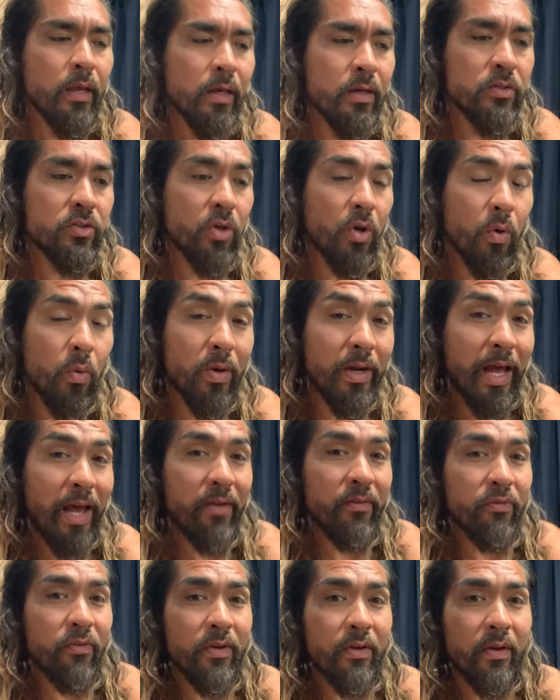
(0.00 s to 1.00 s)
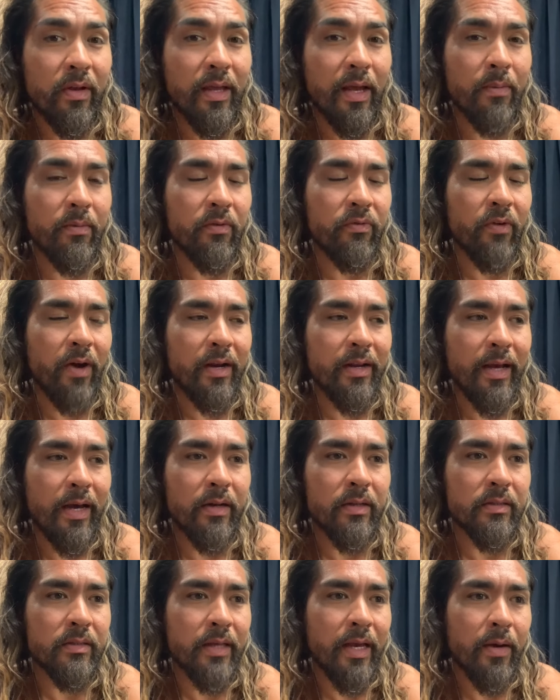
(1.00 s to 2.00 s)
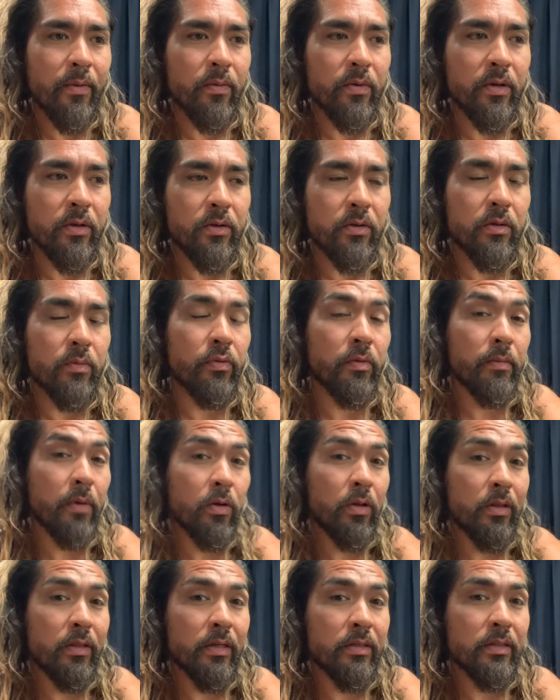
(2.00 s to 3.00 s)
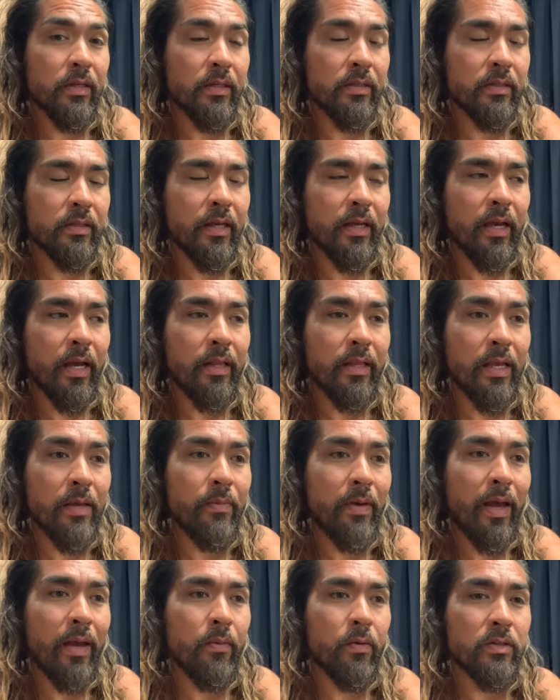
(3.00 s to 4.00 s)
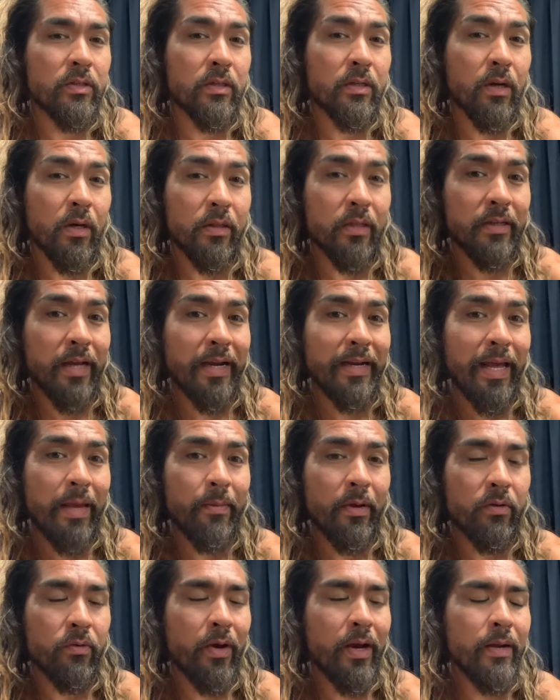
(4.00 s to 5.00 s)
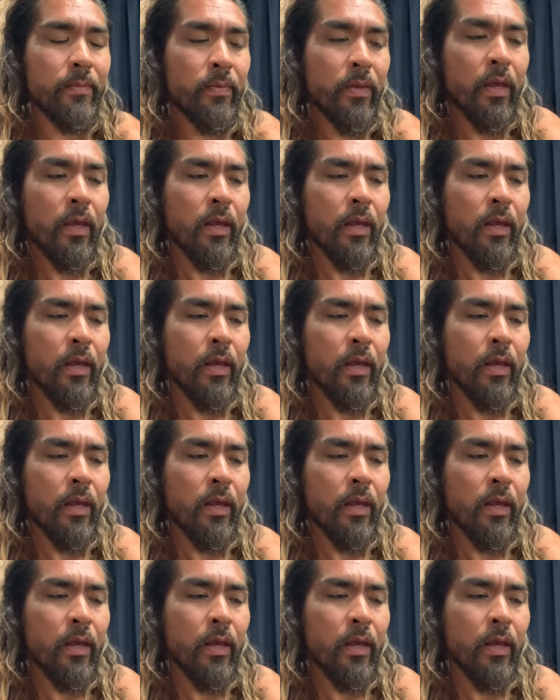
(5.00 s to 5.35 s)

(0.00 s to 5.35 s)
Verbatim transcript: So what I've come to find out is that when you do the promoted listings thing on eBay, which is called the dynamic rate,